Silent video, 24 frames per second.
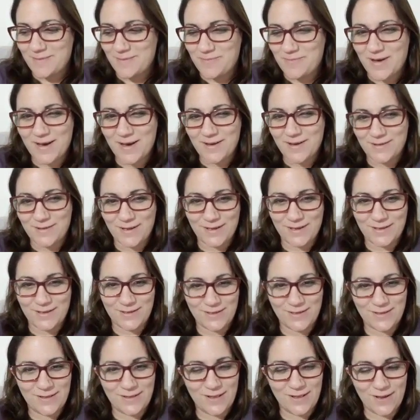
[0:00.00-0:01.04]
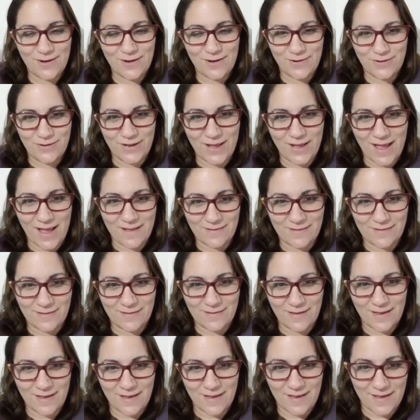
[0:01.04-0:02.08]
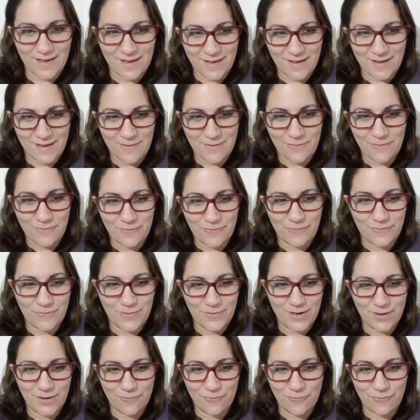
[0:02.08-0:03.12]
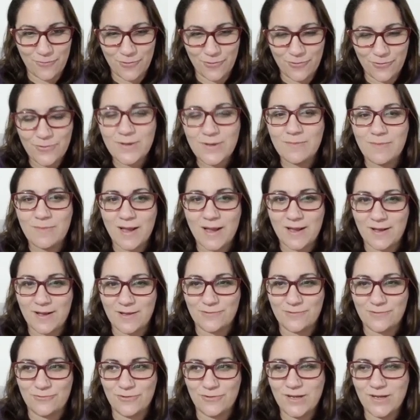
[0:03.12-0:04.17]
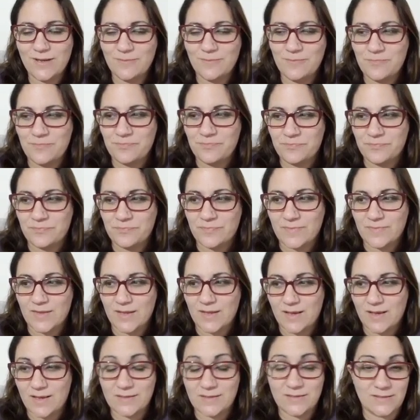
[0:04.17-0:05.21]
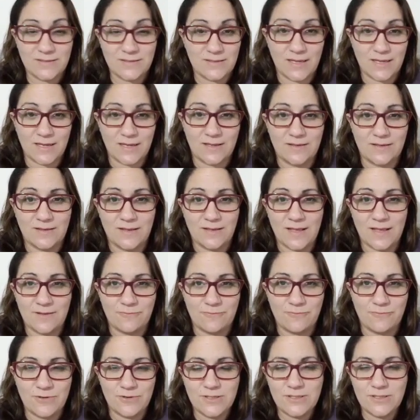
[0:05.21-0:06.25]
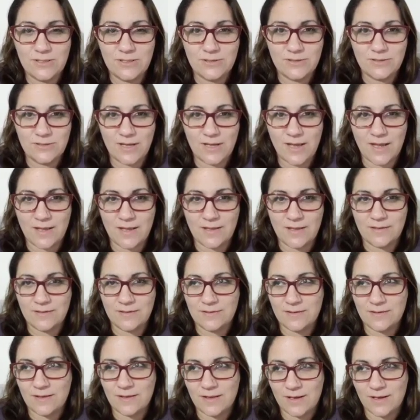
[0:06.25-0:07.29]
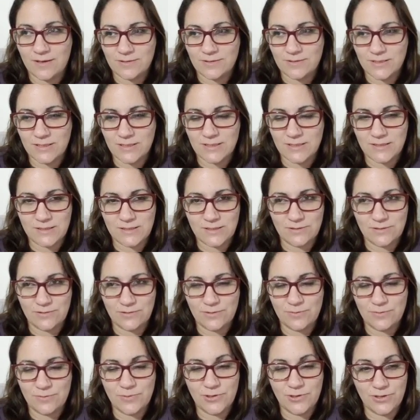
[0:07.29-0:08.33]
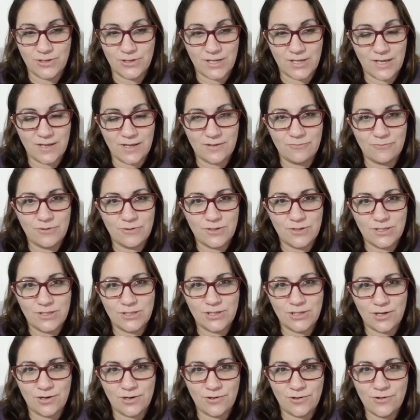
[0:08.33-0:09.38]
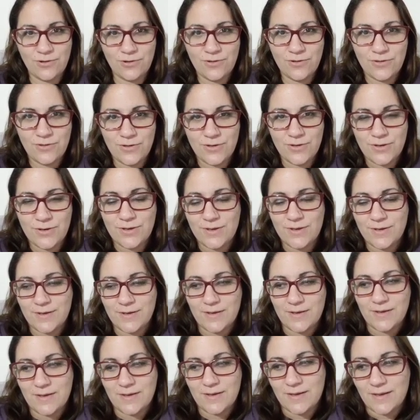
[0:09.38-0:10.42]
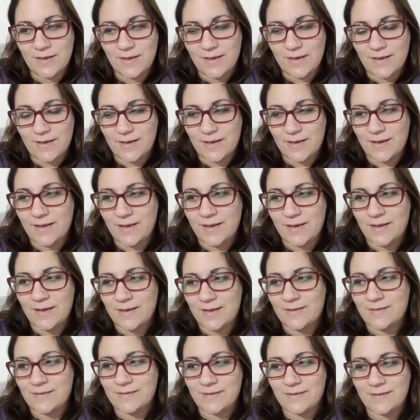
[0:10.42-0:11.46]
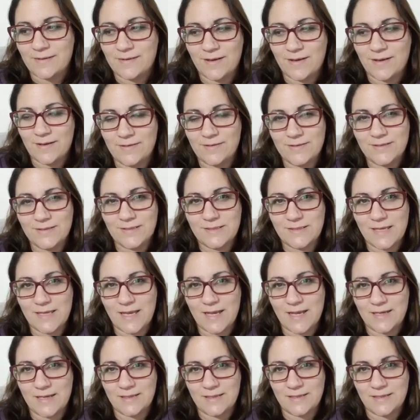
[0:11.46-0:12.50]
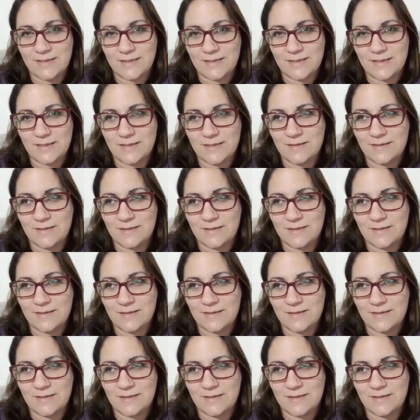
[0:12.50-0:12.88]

but I did learn that when I grew in my country as a second language, and it allows us to communicate with each other. And another sign,